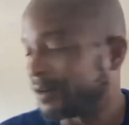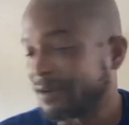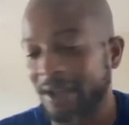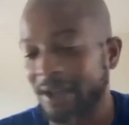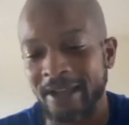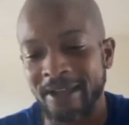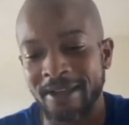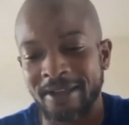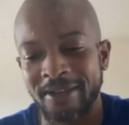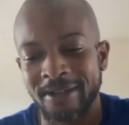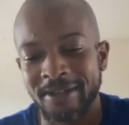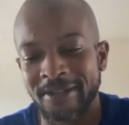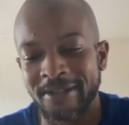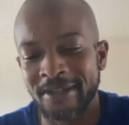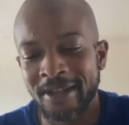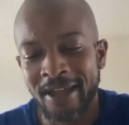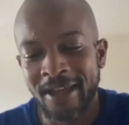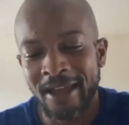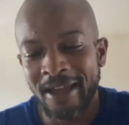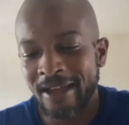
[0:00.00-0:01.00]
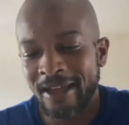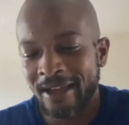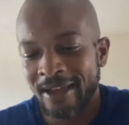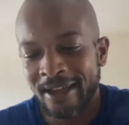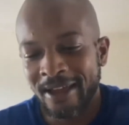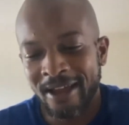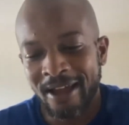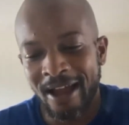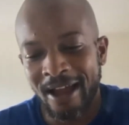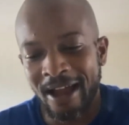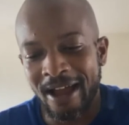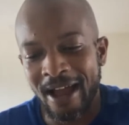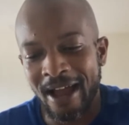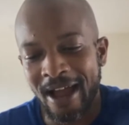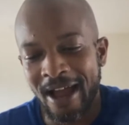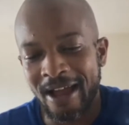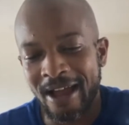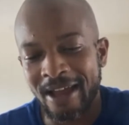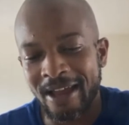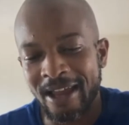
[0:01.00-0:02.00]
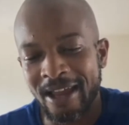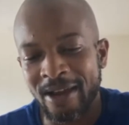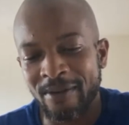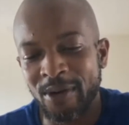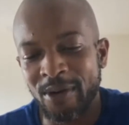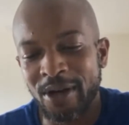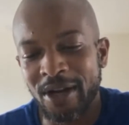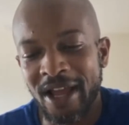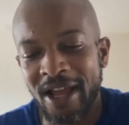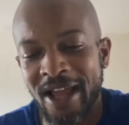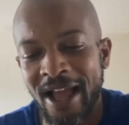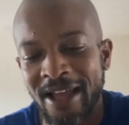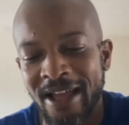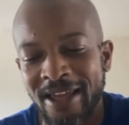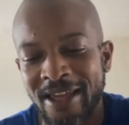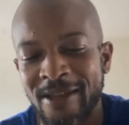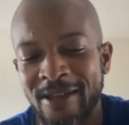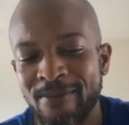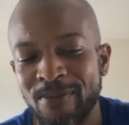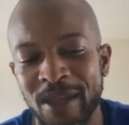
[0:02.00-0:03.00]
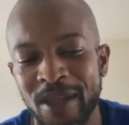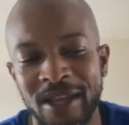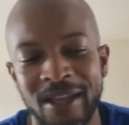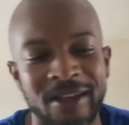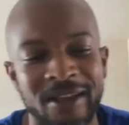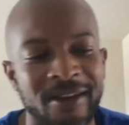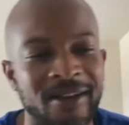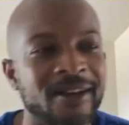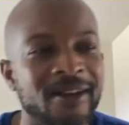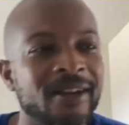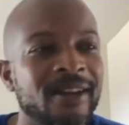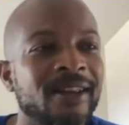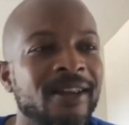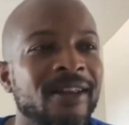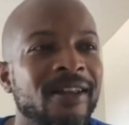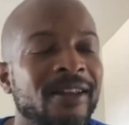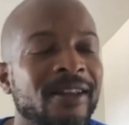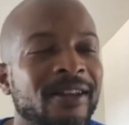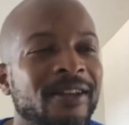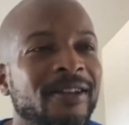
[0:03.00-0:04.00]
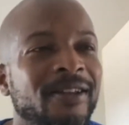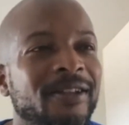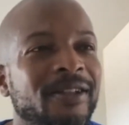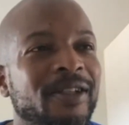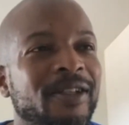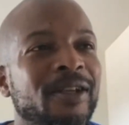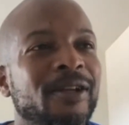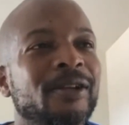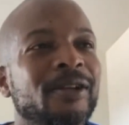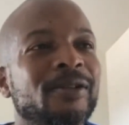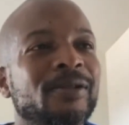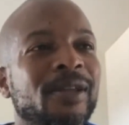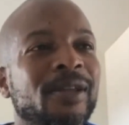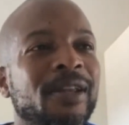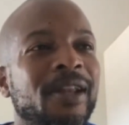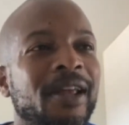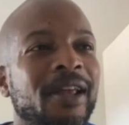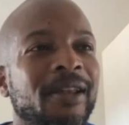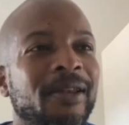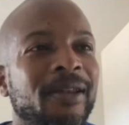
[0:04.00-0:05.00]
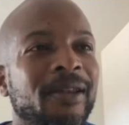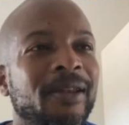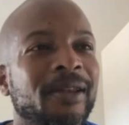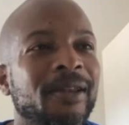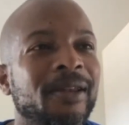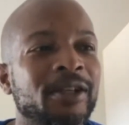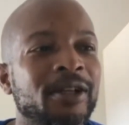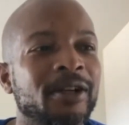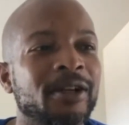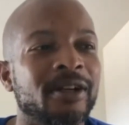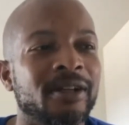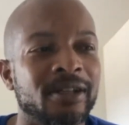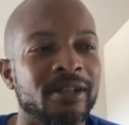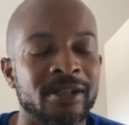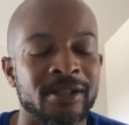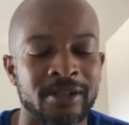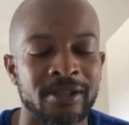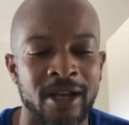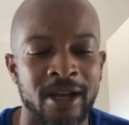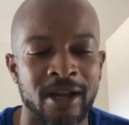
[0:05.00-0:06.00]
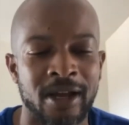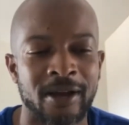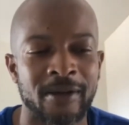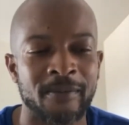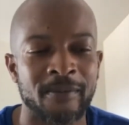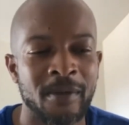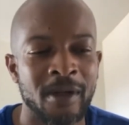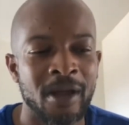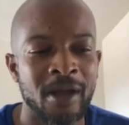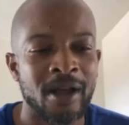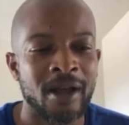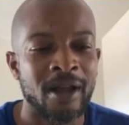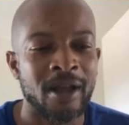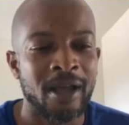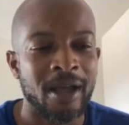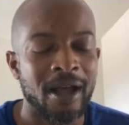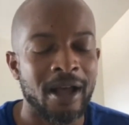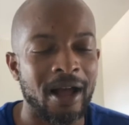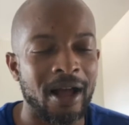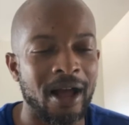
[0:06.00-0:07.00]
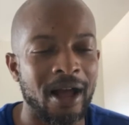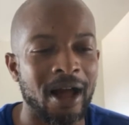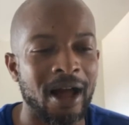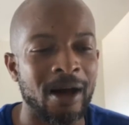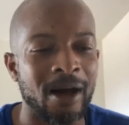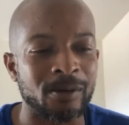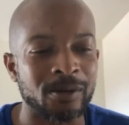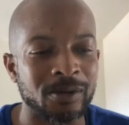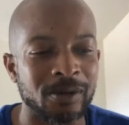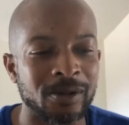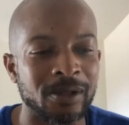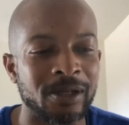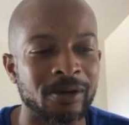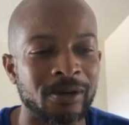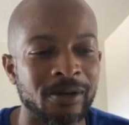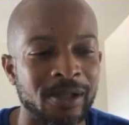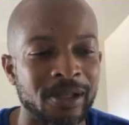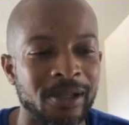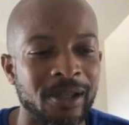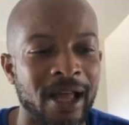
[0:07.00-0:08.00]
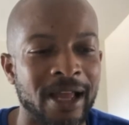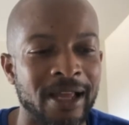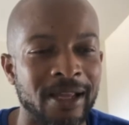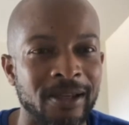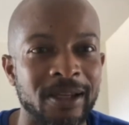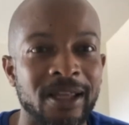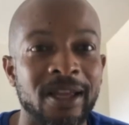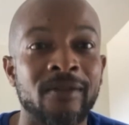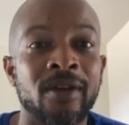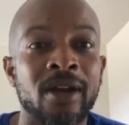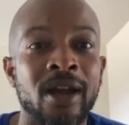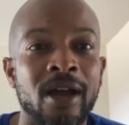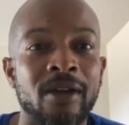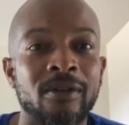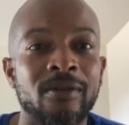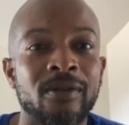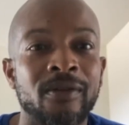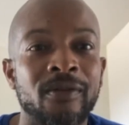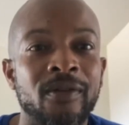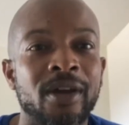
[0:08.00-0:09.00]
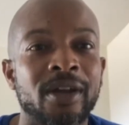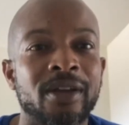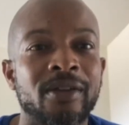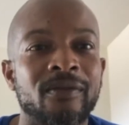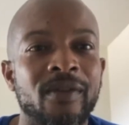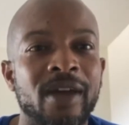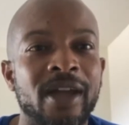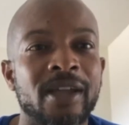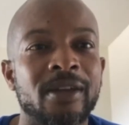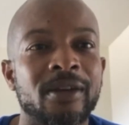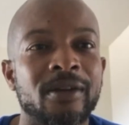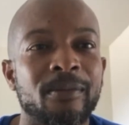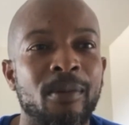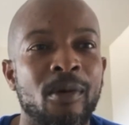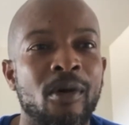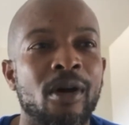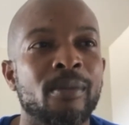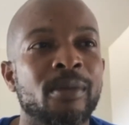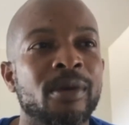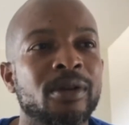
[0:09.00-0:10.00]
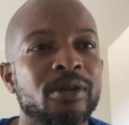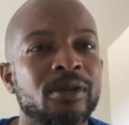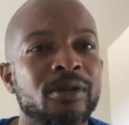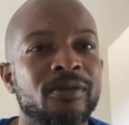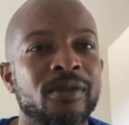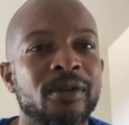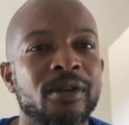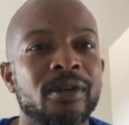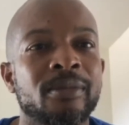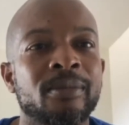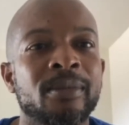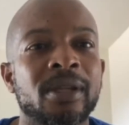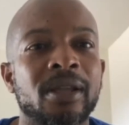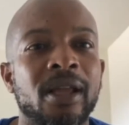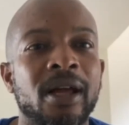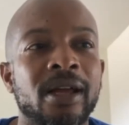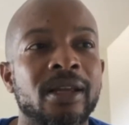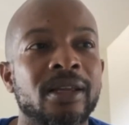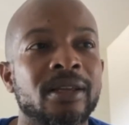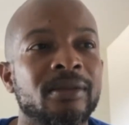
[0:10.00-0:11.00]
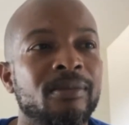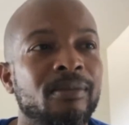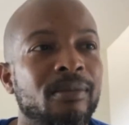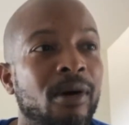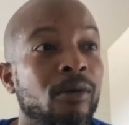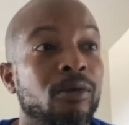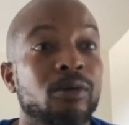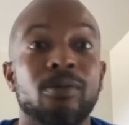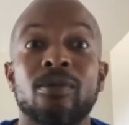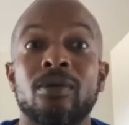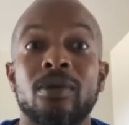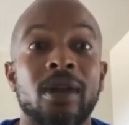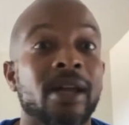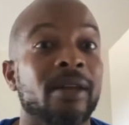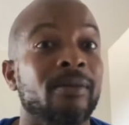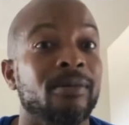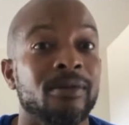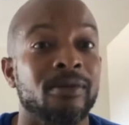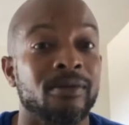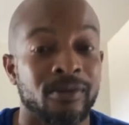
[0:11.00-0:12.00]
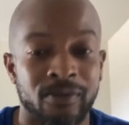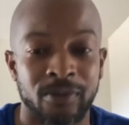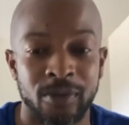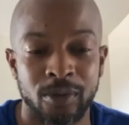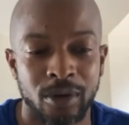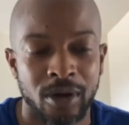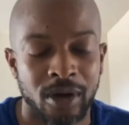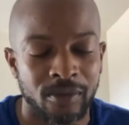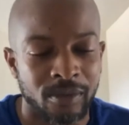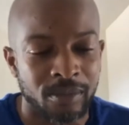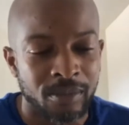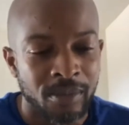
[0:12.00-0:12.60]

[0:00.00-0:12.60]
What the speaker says: Like, cause every day I keep thinking seriously that last year at this time, I was literally like living out of a fucking vacant apartment. You feel me? Like multiple, like a few of them.